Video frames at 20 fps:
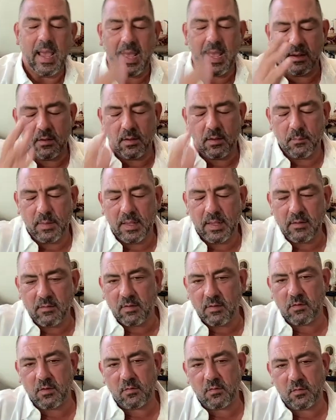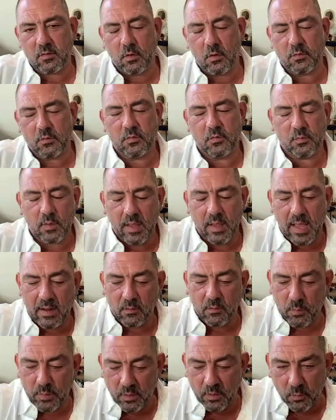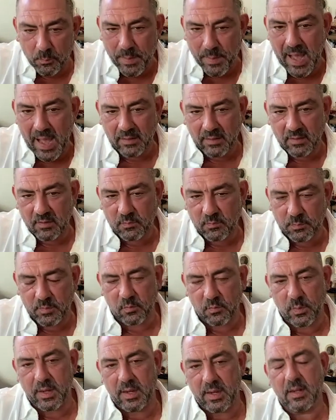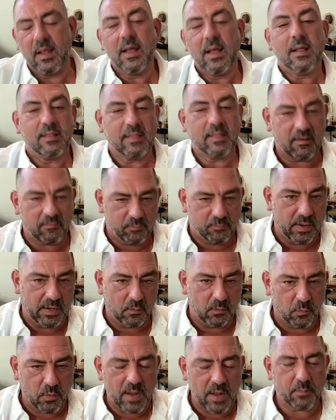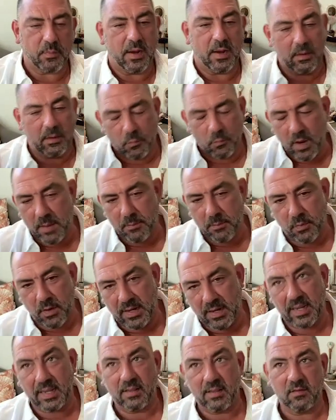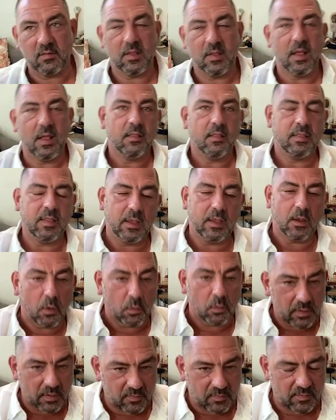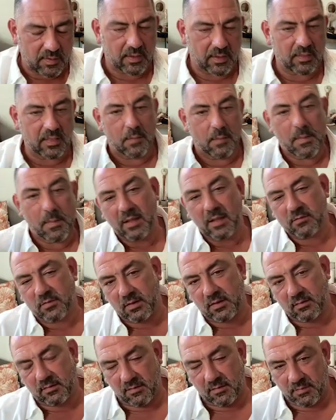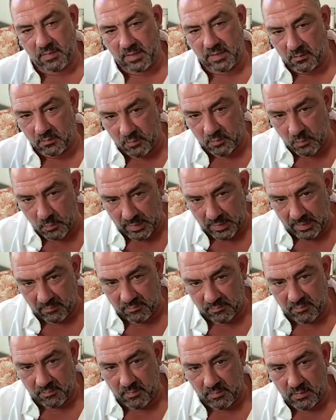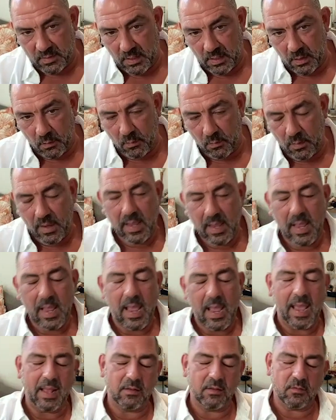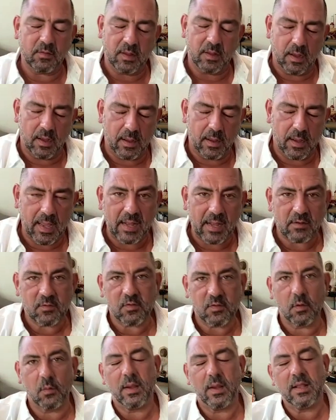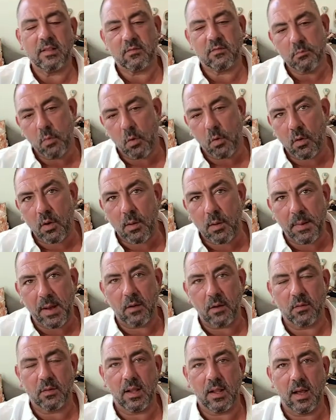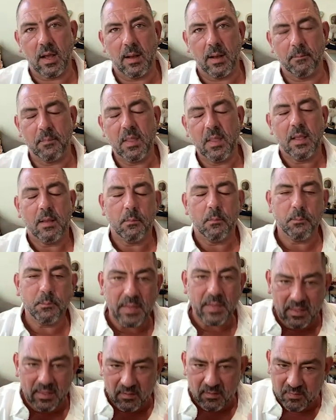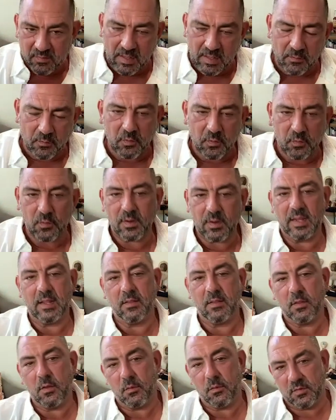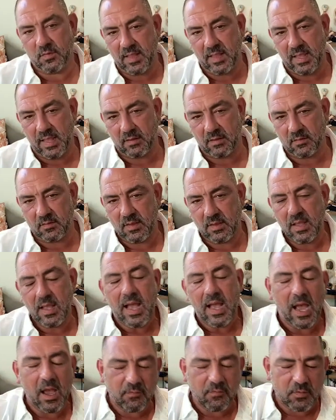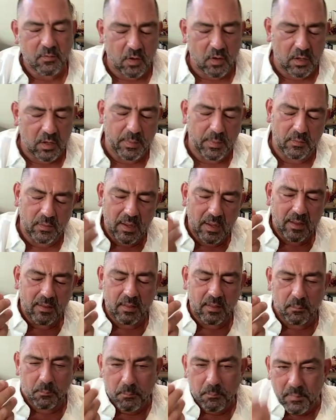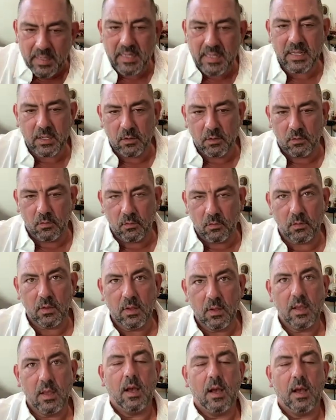And indigenous cultures had a real balance between left brain and right brain. And right brain is the holistic, the imaginative, the intuitive. And so it's more about being centered in those things. I often talk about the medial